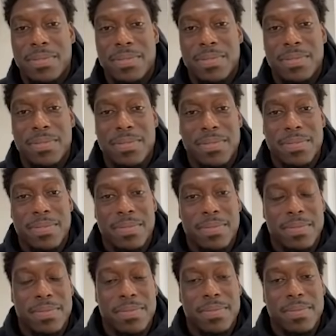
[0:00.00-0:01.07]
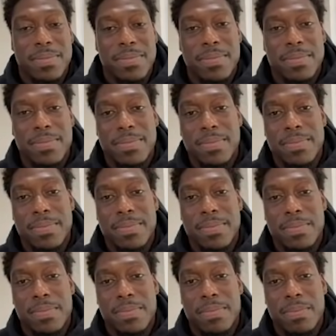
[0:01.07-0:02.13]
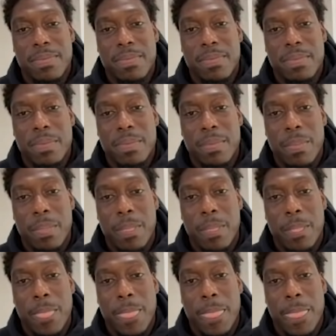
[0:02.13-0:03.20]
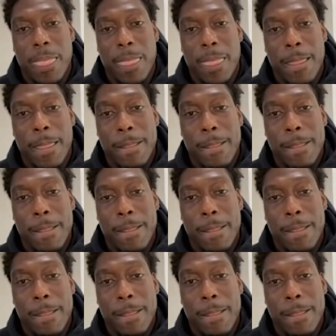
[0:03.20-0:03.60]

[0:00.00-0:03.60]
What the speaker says: (silent)